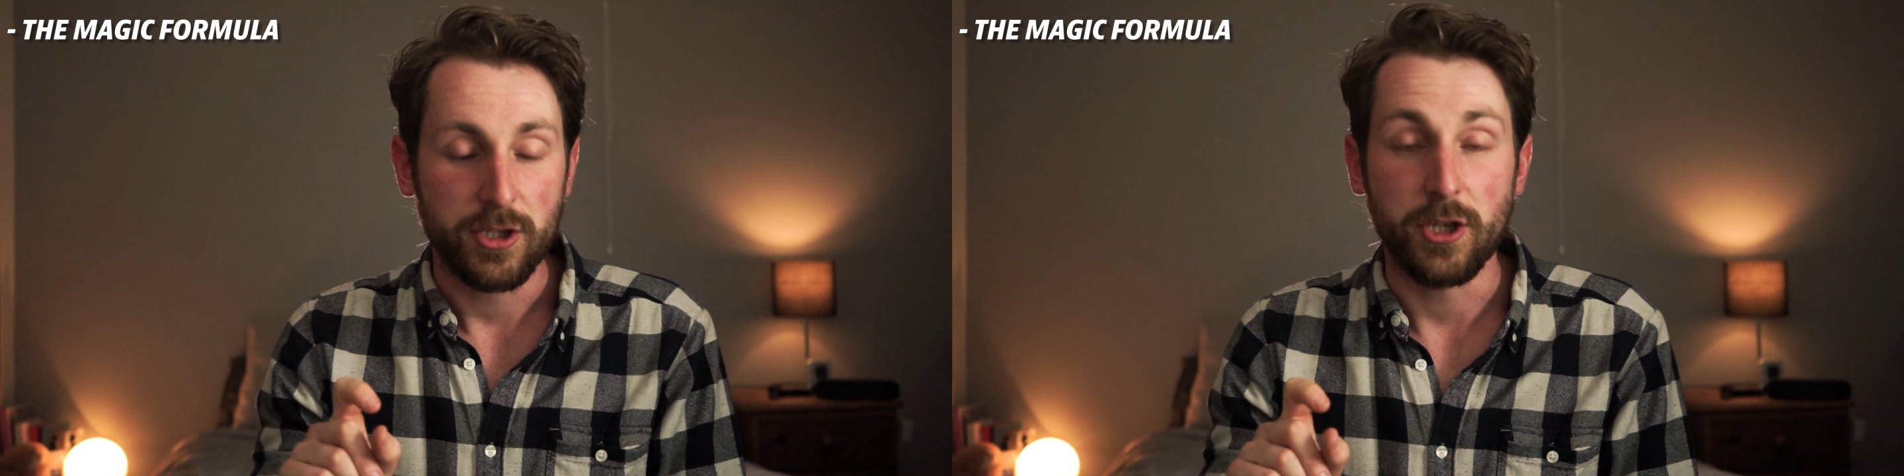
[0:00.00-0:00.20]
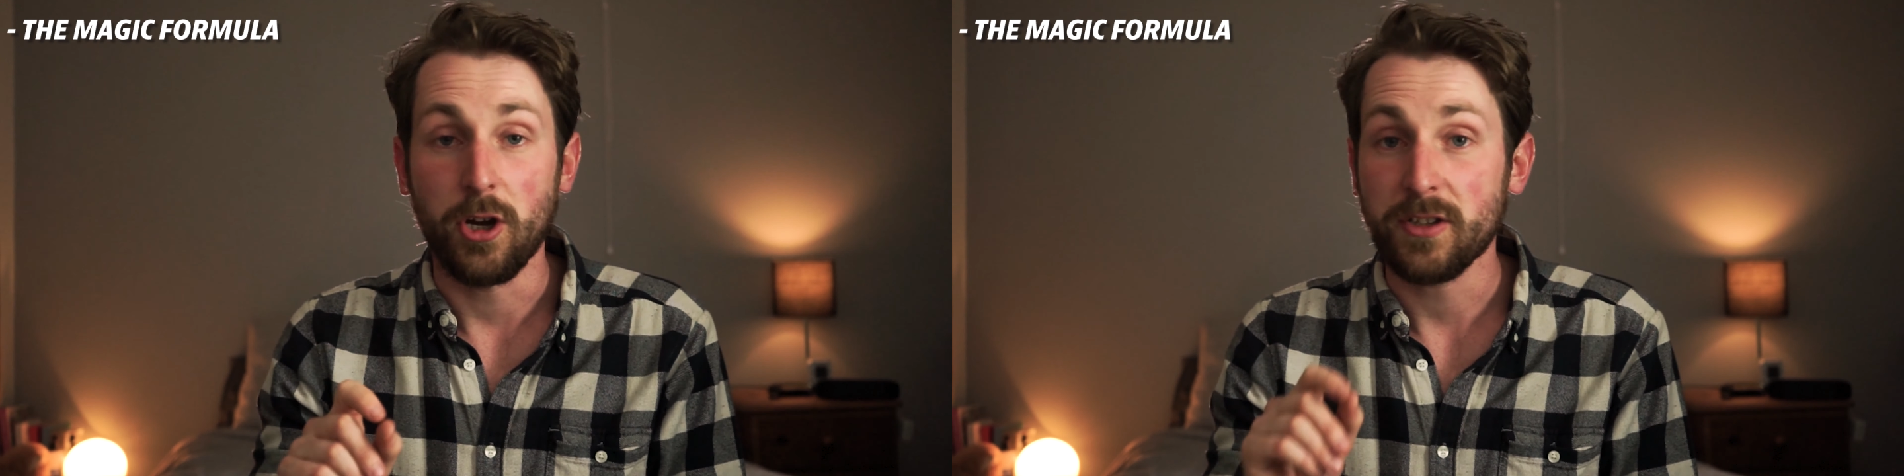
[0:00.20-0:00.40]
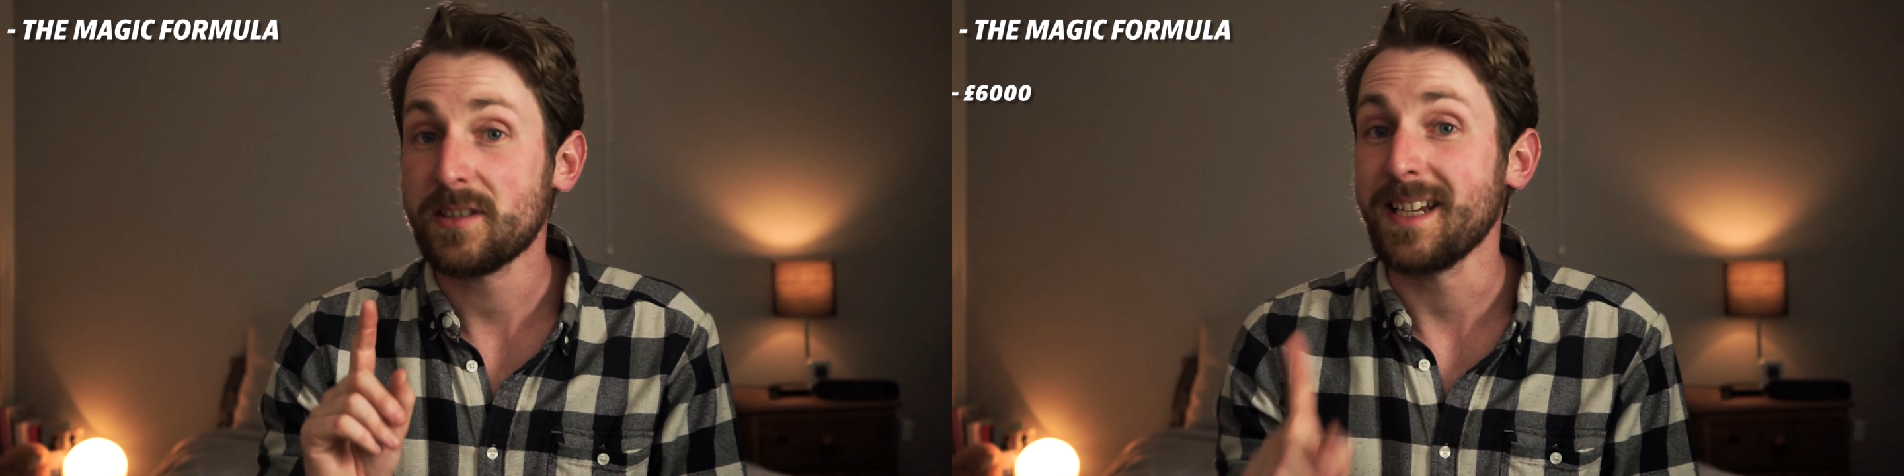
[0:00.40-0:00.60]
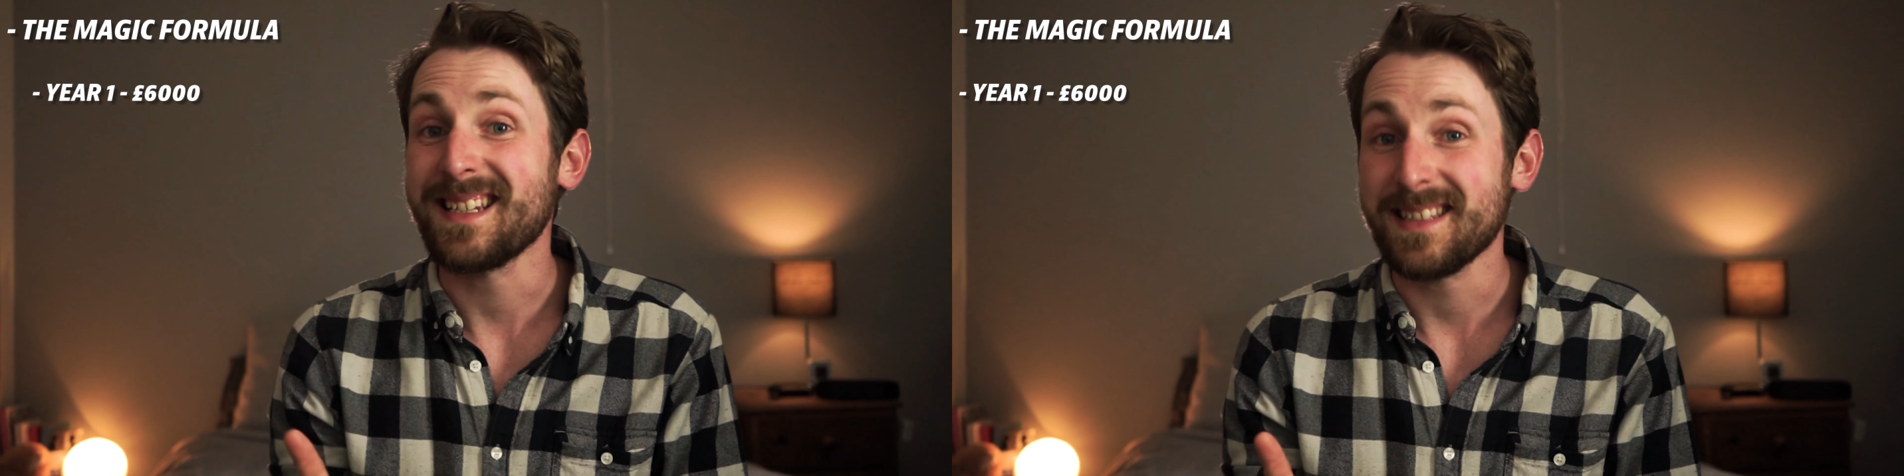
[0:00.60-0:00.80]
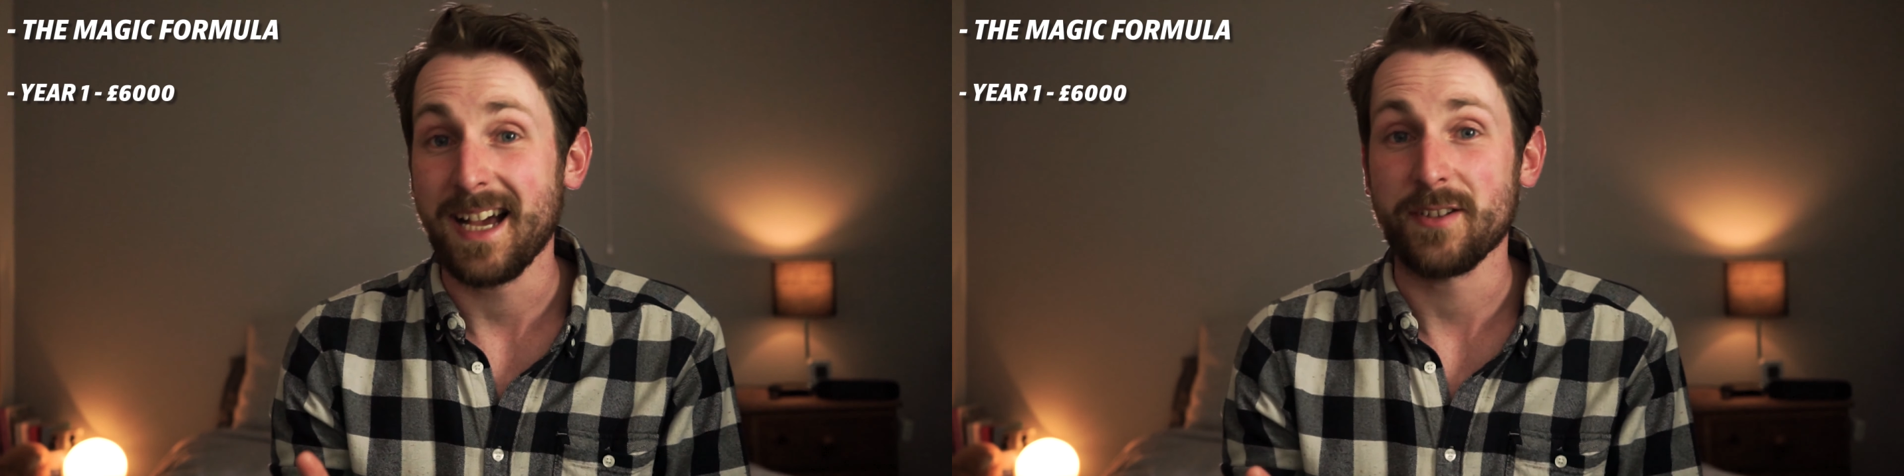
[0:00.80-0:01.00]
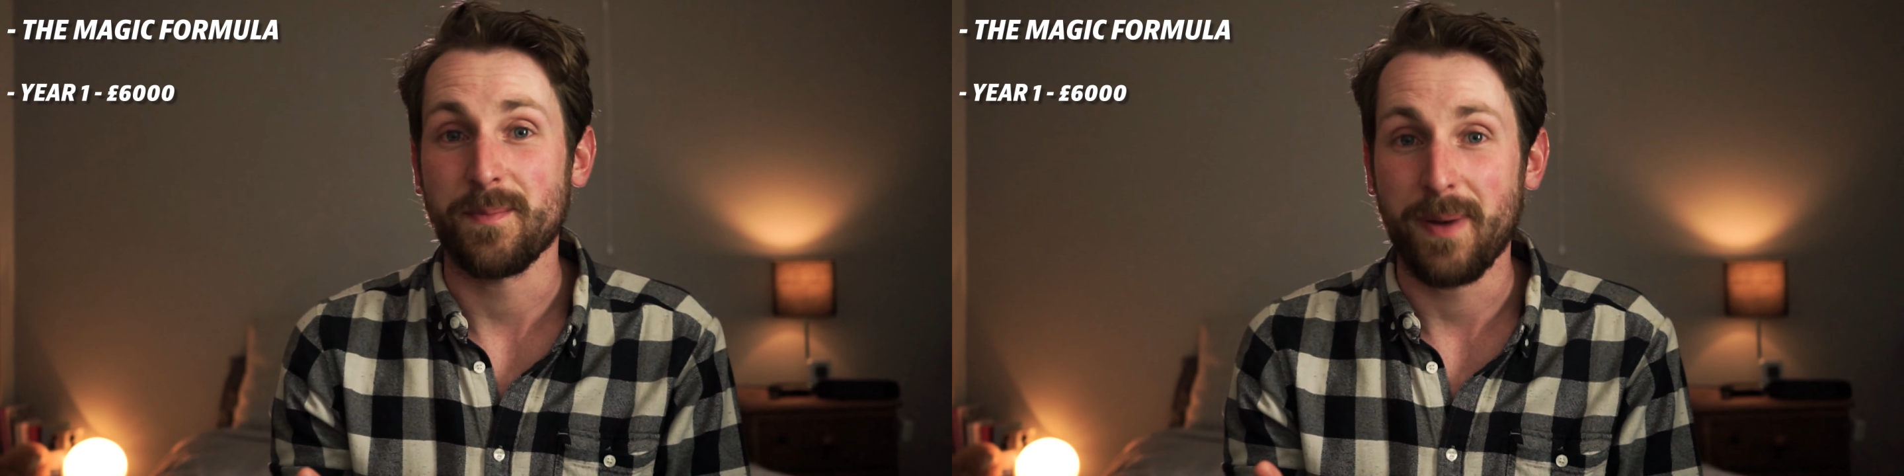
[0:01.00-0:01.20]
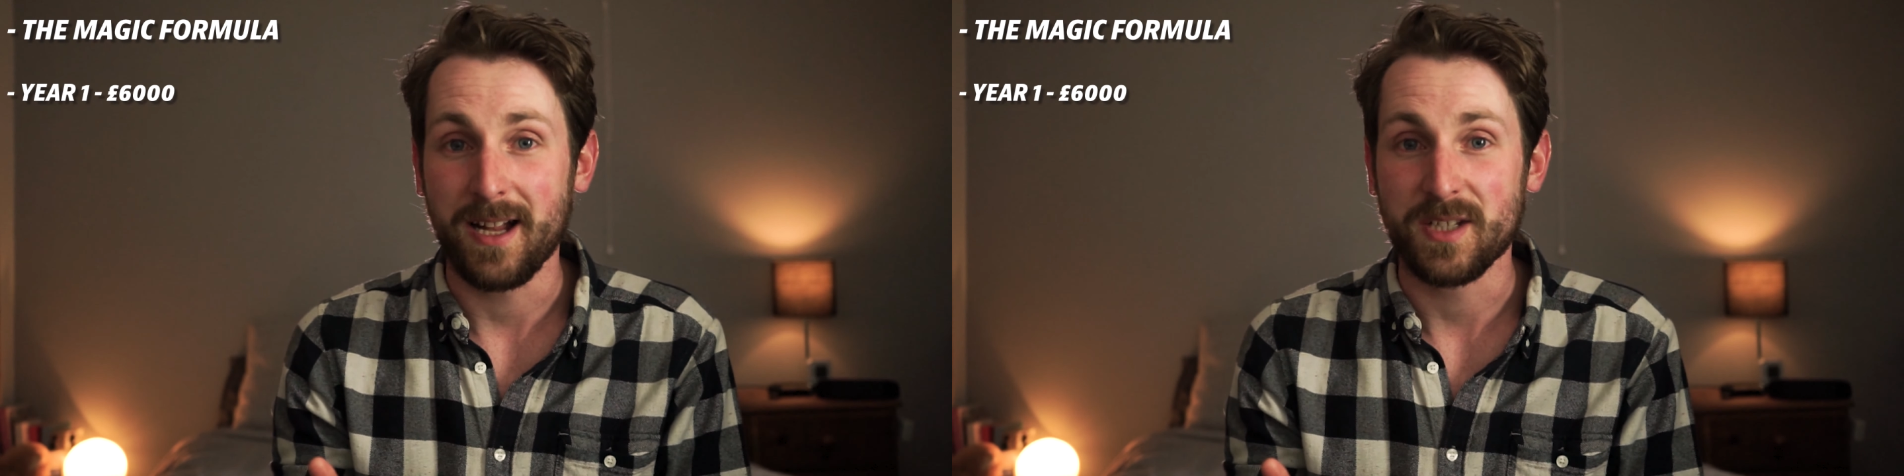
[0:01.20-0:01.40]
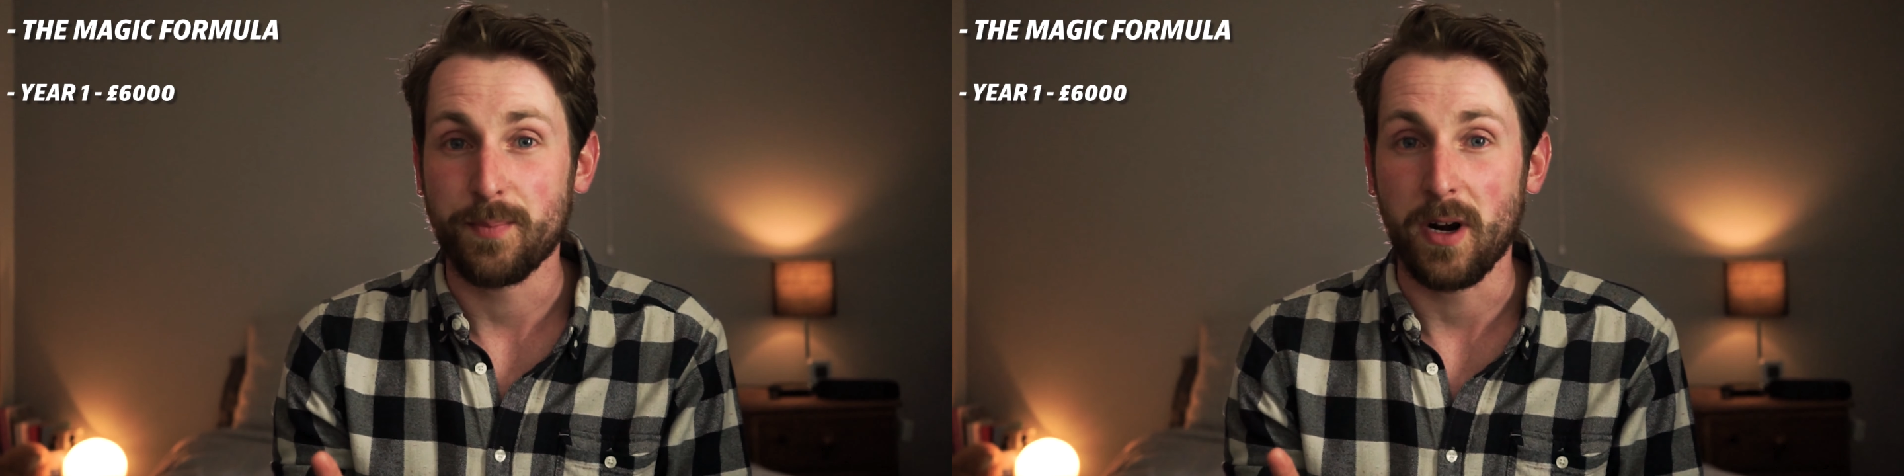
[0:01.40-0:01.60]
you got £6,000